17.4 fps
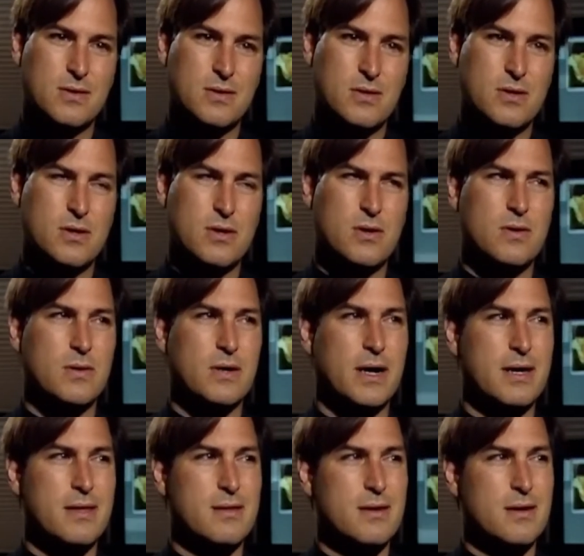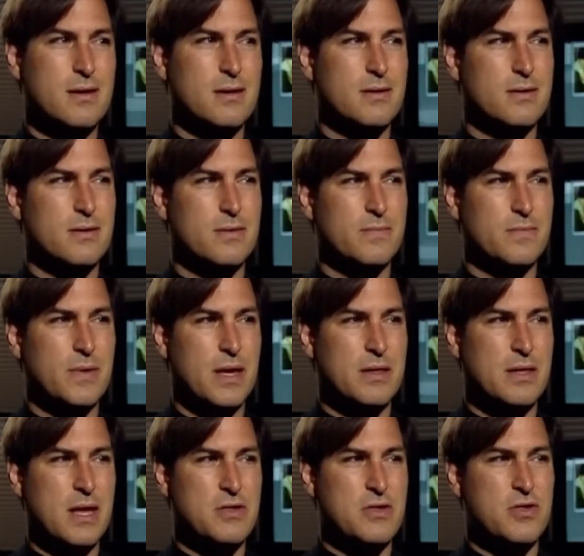So I think,
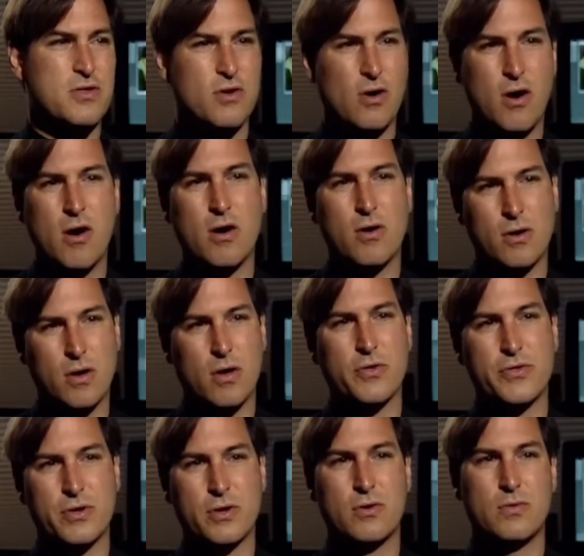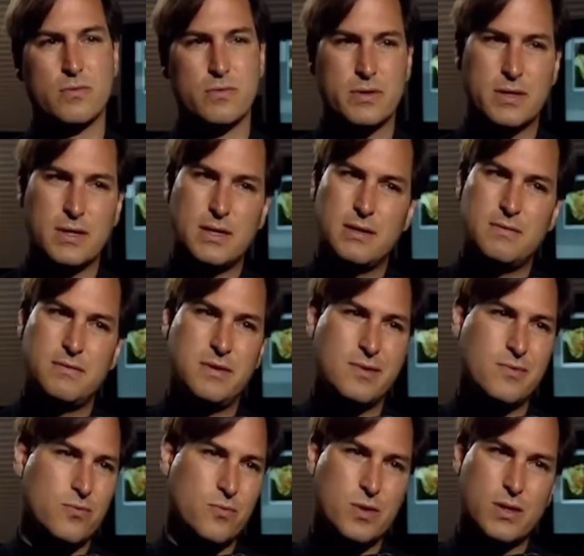and, and STAR also uh,
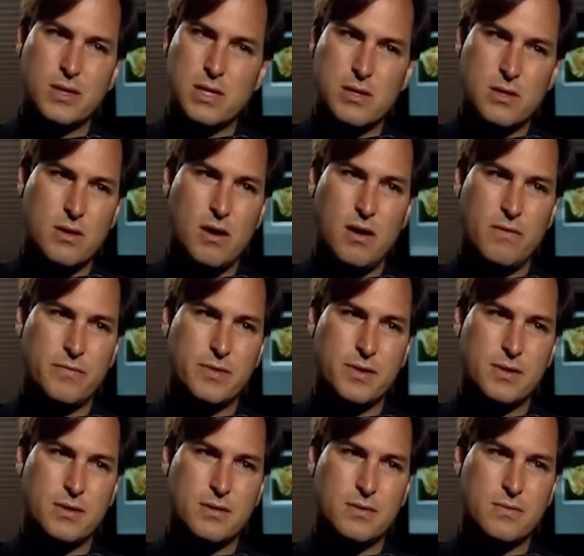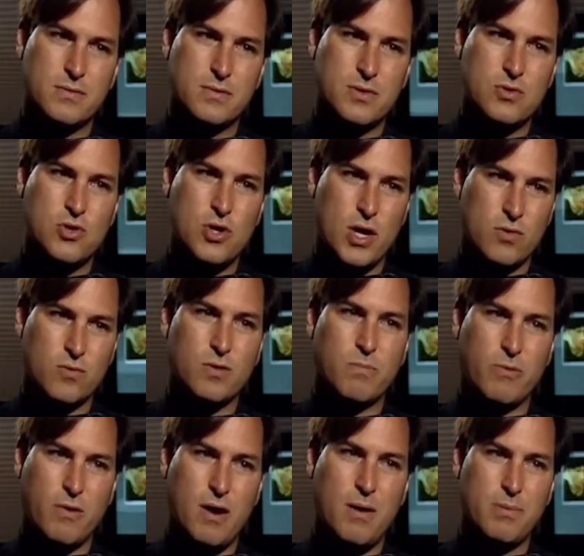didn't really solve the, the
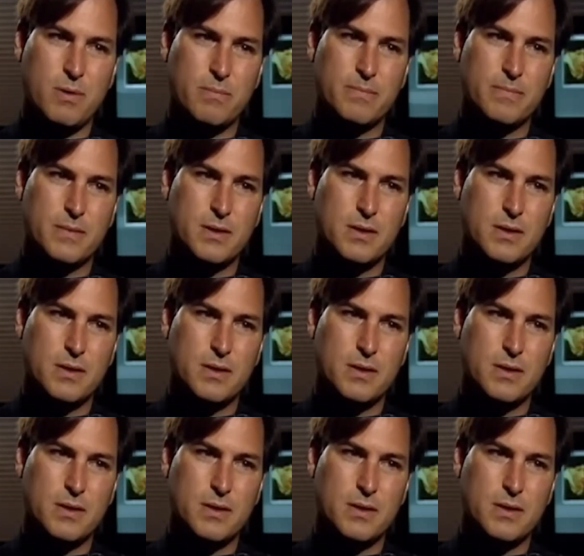general problem.